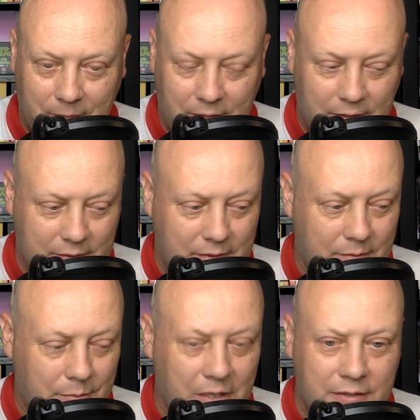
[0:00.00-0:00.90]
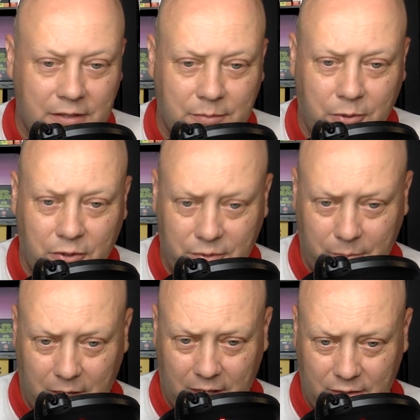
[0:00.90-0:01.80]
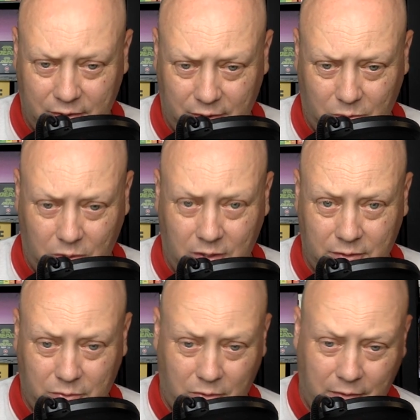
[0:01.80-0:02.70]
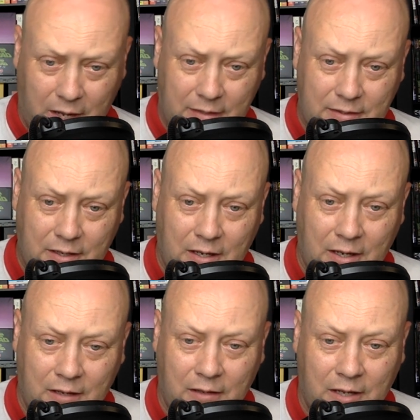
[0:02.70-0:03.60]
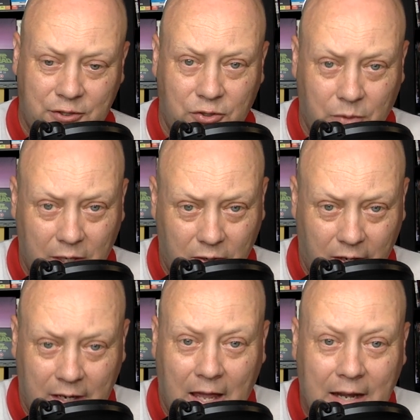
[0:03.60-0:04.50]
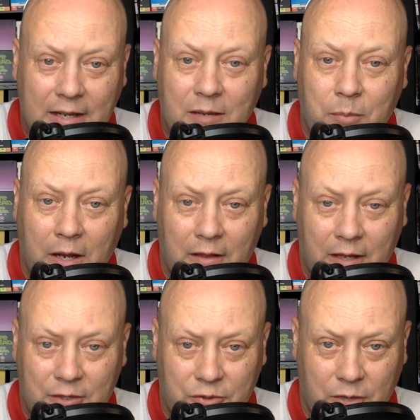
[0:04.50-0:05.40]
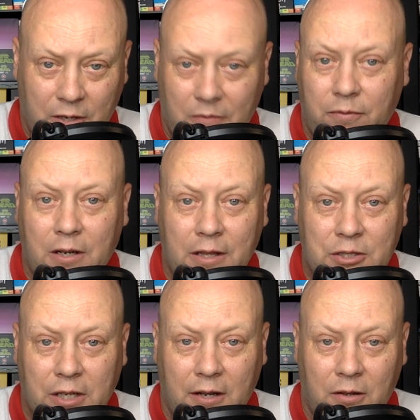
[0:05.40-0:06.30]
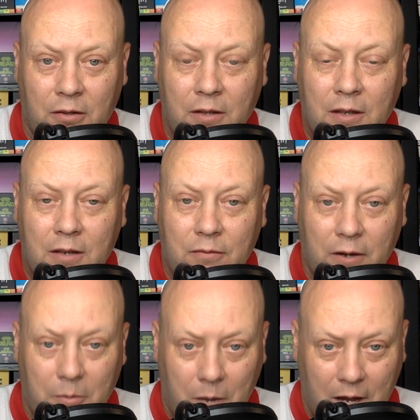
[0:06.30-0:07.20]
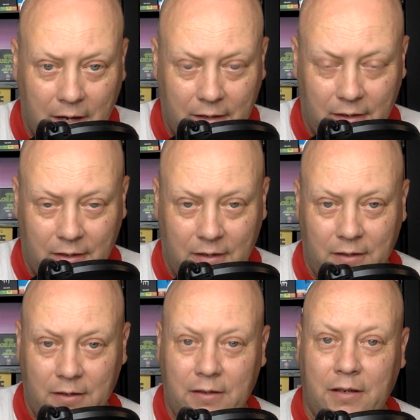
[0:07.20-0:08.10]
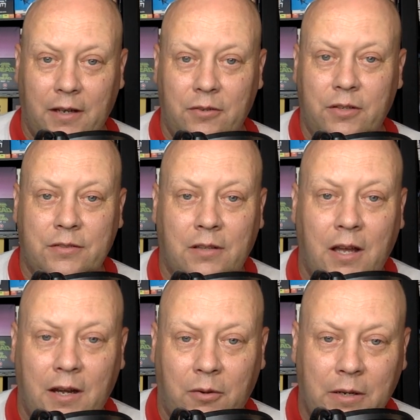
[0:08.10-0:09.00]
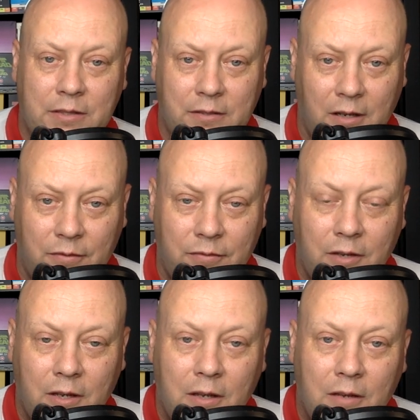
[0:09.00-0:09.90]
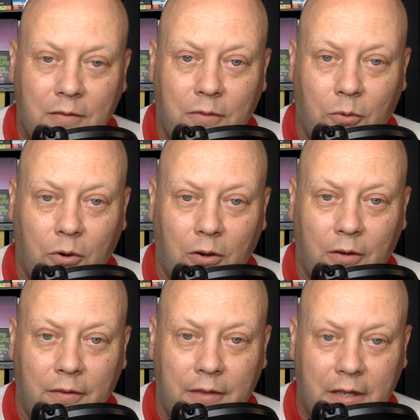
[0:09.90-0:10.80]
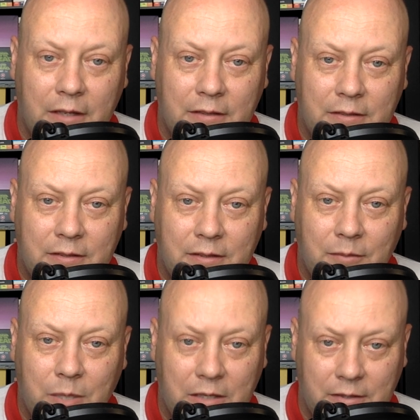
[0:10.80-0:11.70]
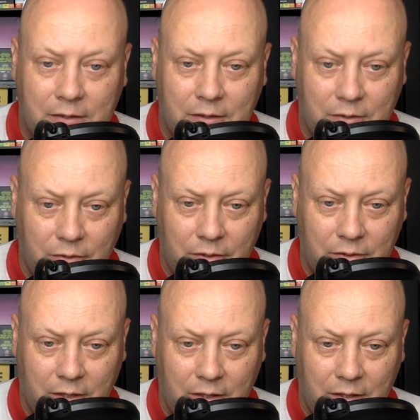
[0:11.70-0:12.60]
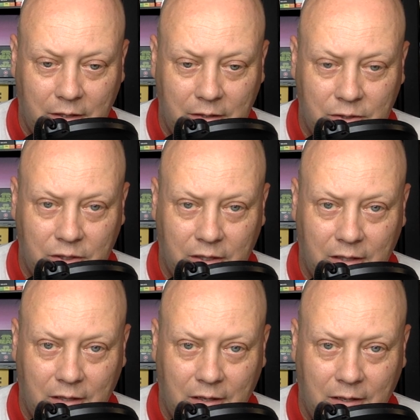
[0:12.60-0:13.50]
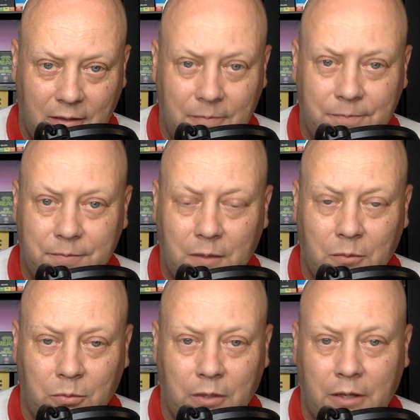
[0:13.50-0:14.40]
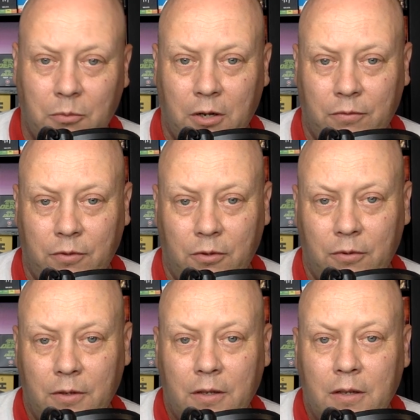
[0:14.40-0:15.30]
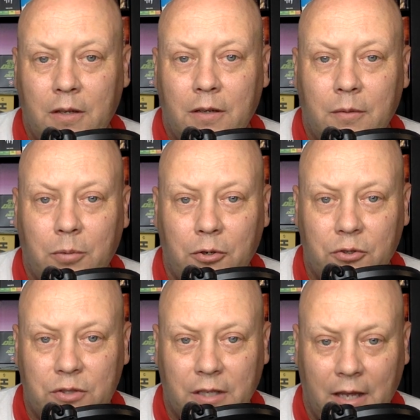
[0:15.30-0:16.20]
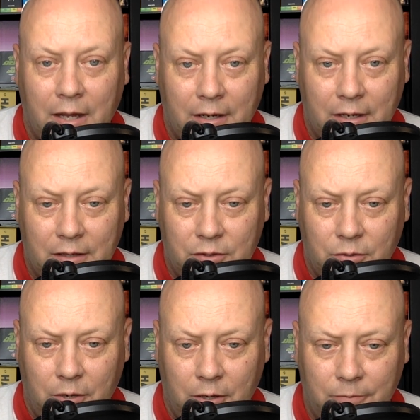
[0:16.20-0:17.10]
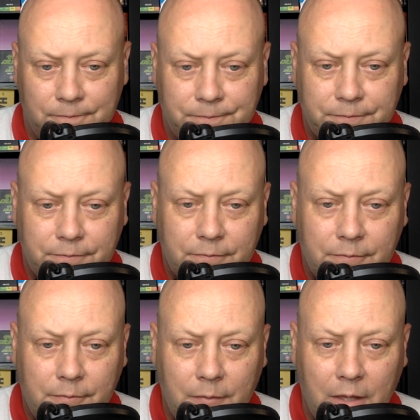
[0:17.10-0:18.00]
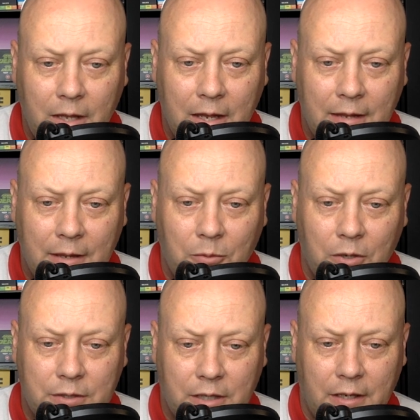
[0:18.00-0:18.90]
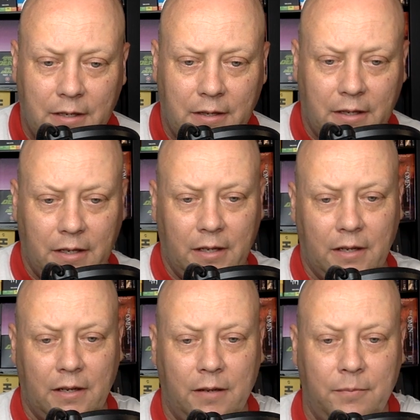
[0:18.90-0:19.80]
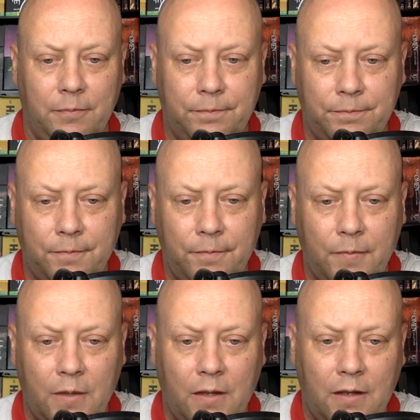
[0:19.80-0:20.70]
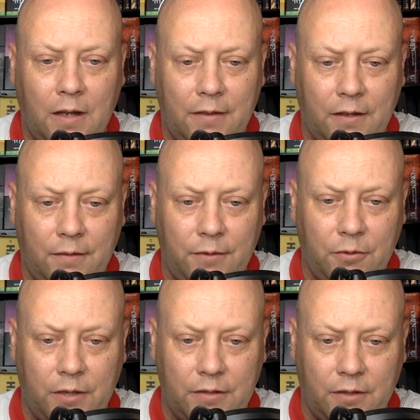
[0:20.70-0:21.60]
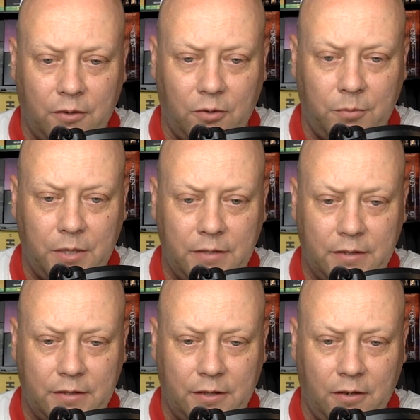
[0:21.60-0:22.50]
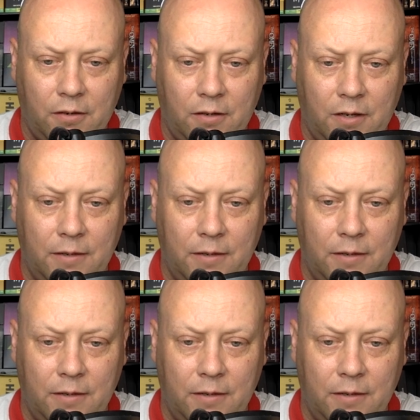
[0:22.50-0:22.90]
This piece is produced by Gillian Wallace Horvat and Elijah Drenner and edited by Elijah Drenner, friend of the channel, friend of mine, guy who does a lot of great stuff for these pieces. And so does Gillian. Really wonderful producing editing duo. And they worked on the, I think a few of these other pieces here.